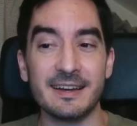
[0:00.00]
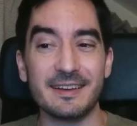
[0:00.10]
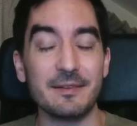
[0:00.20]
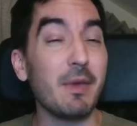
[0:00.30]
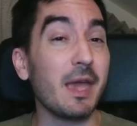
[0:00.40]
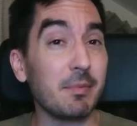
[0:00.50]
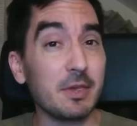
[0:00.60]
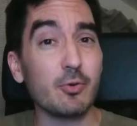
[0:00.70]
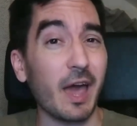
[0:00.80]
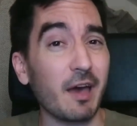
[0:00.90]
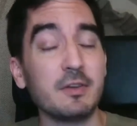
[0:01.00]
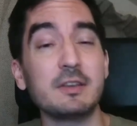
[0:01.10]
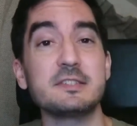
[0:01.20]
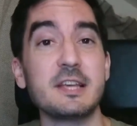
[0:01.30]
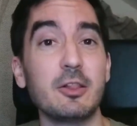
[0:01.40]
Maybe you
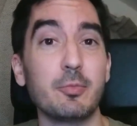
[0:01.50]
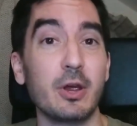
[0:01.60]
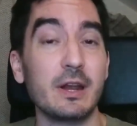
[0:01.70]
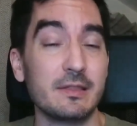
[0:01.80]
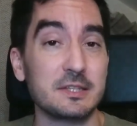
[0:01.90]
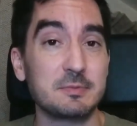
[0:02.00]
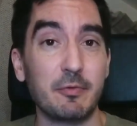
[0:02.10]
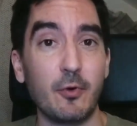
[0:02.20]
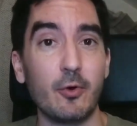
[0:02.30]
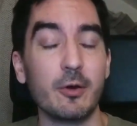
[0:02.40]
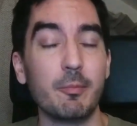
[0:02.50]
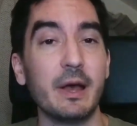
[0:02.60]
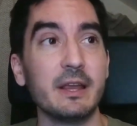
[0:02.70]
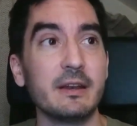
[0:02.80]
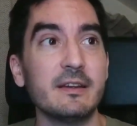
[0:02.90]
haven't celebrated this before,
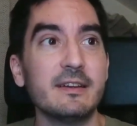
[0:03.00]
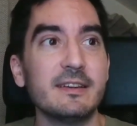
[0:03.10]
but